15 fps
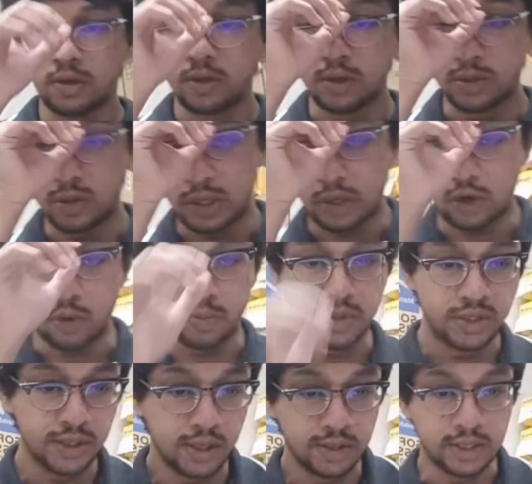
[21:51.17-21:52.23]
So the
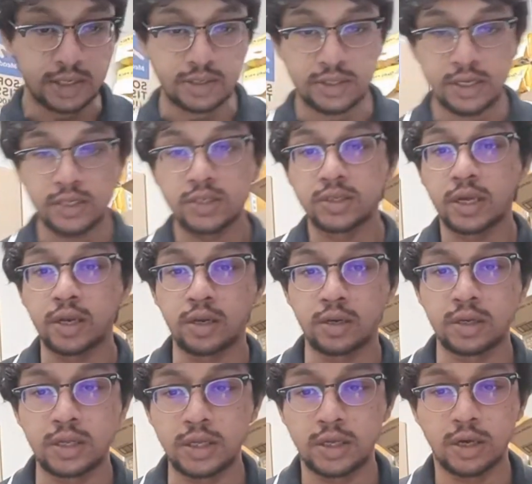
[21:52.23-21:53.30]
commercial success and
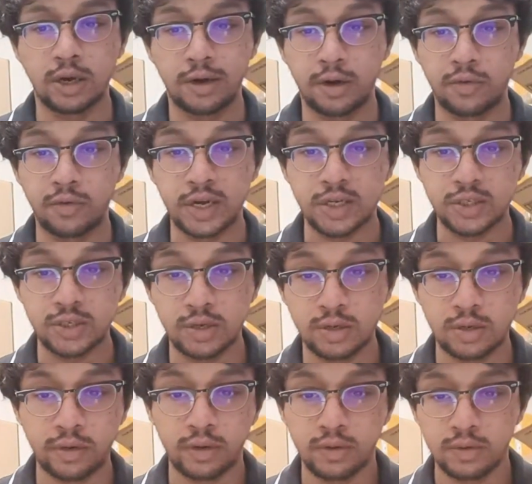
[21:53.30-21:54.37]
the
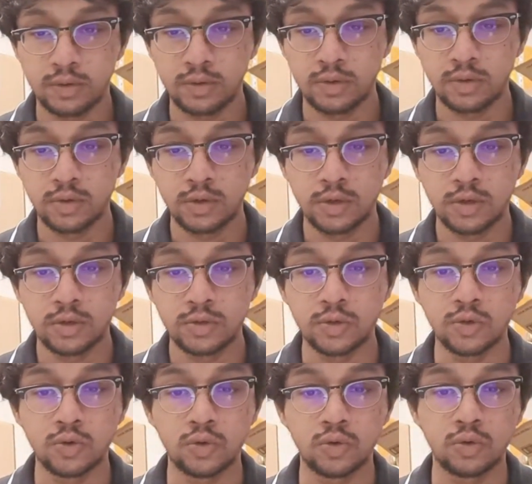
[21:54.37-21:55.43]
reaction
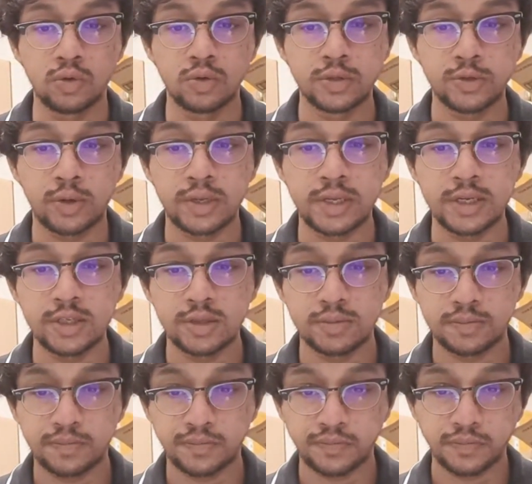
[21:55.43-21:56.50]
to Swades.
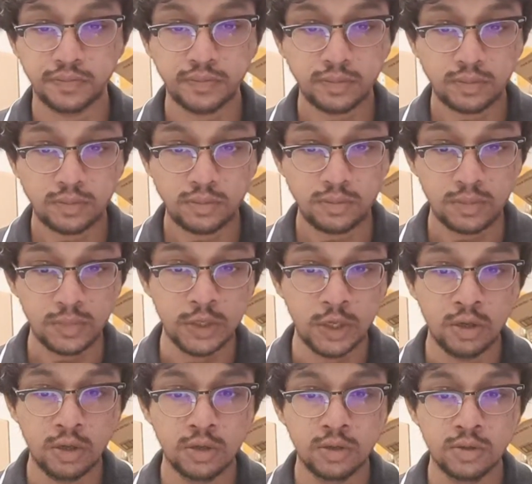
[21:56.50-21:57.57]

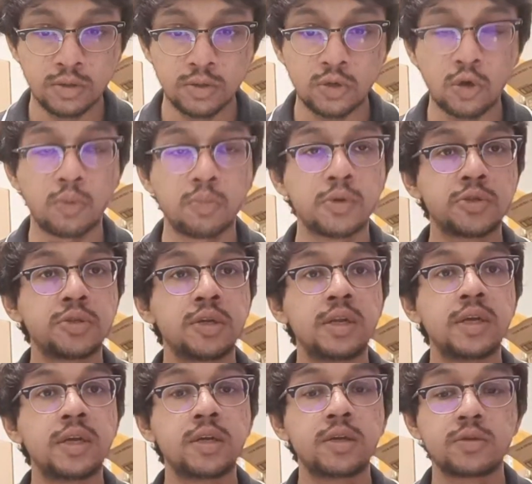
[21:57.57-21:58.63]
So
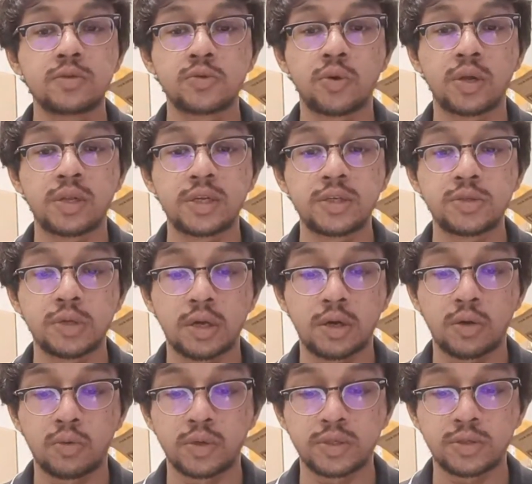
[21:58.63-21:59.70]
commercially, Swades
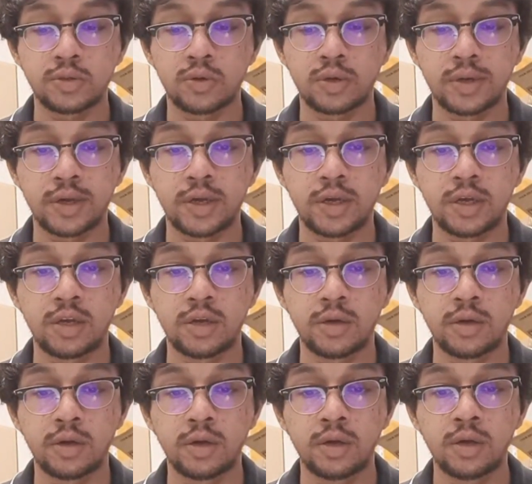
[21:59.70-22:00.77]
was not a
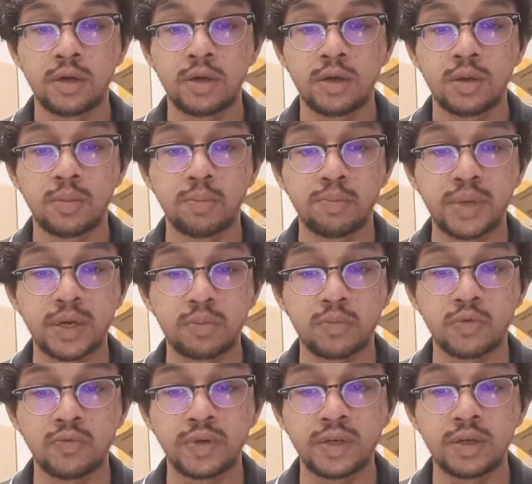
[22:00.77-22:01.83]
big
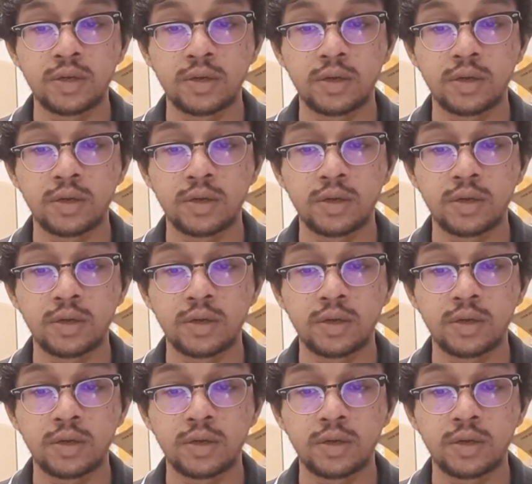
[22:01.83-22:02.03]
movie.